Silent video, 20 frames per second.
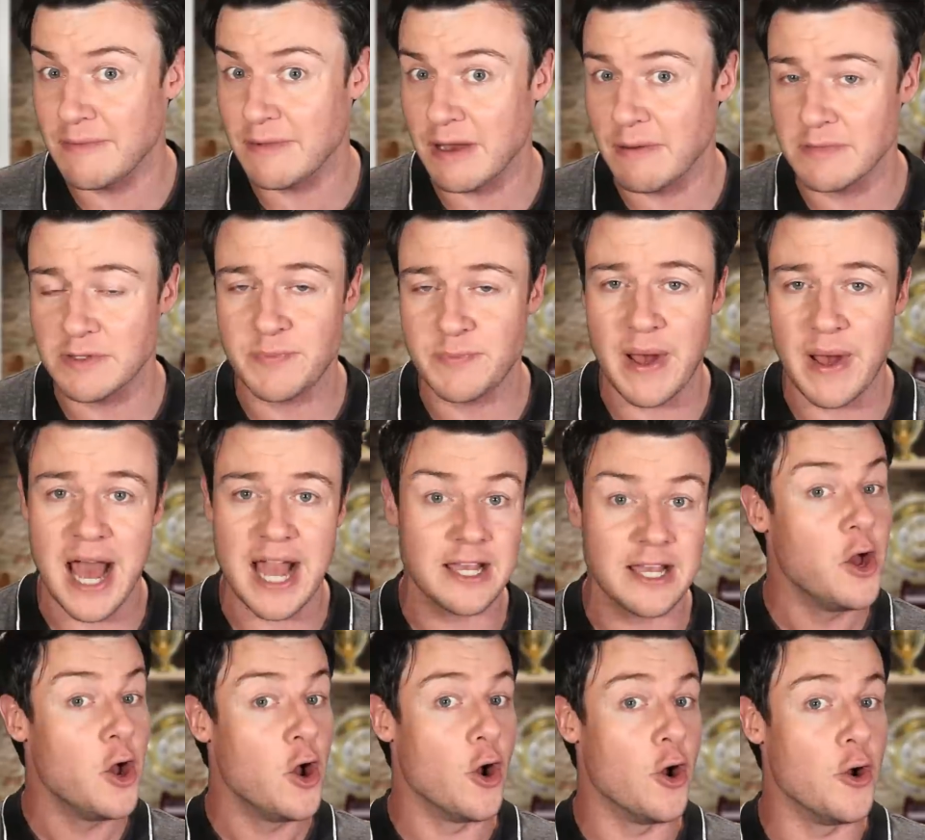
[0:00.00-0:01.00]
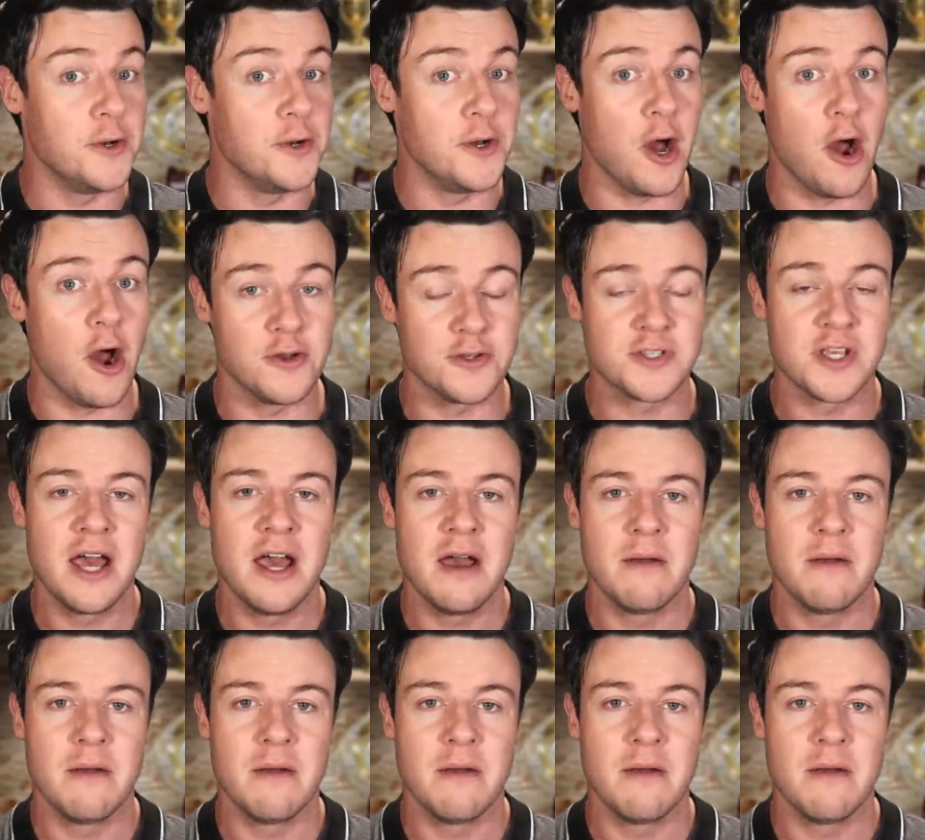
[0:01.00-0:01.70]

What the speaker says: comes back. Who knows?